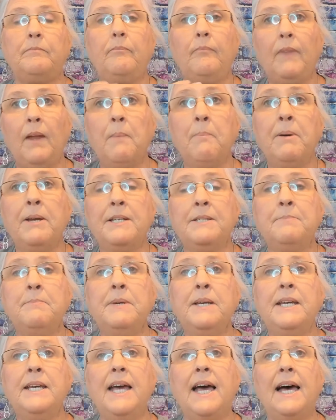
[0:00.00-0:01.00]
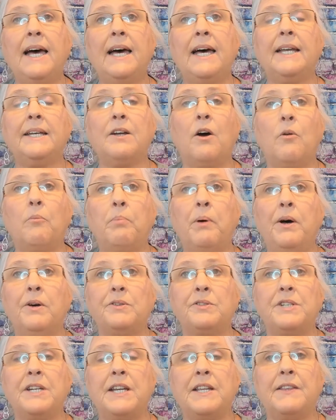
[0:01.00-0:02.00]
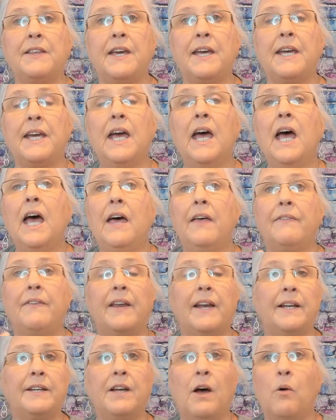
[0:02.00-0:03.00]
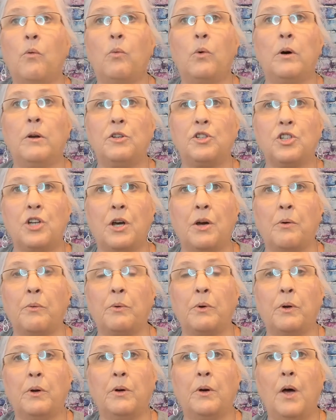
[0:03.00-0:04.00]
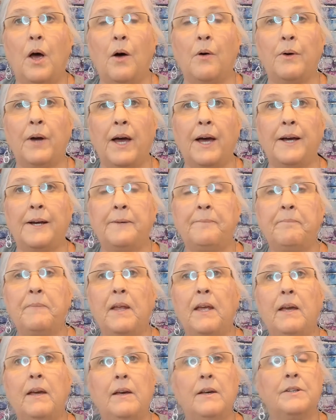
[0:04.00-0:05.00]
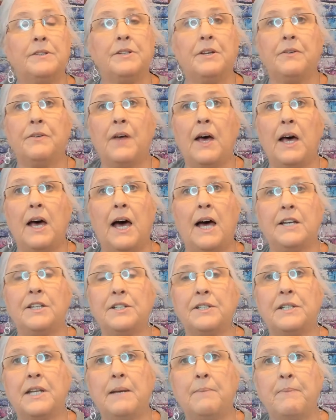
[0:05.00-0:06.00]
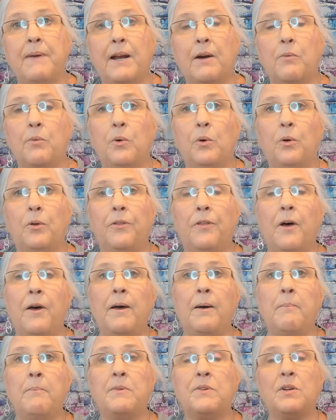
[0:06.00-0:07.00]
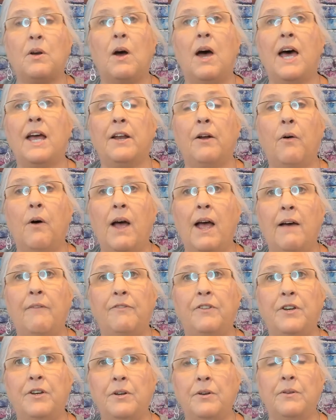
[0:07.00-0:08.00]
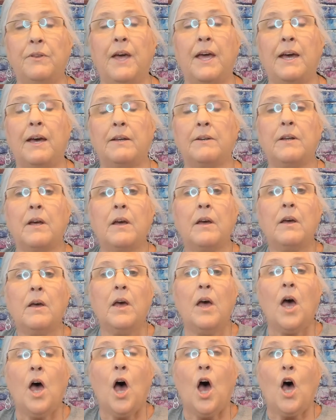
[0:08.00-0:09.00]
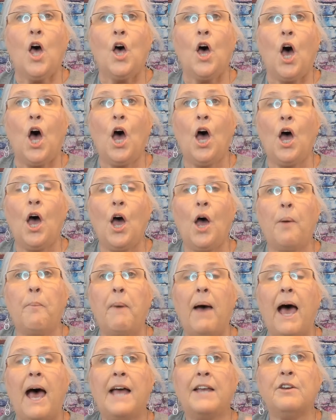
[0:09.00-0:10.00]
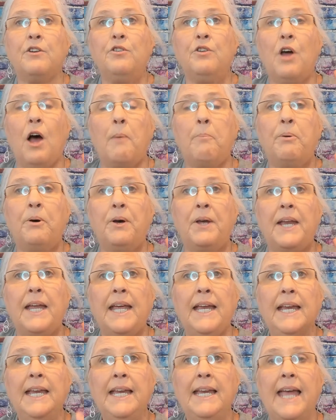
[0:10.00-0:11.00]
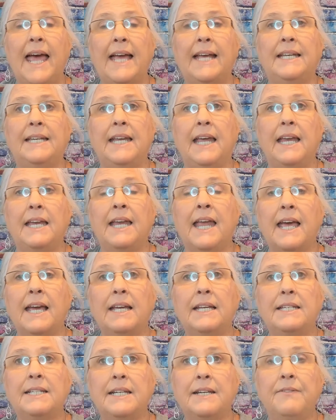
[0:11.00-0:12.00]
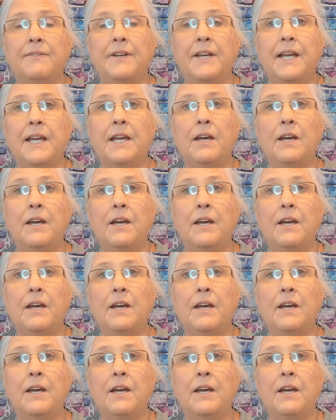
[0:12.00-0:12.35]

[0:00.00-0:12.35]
But to me, I don't post anything that I don't want shown, okay? So that I just keep that a rule of thumb, so I don't have to do that. I do not put any negativity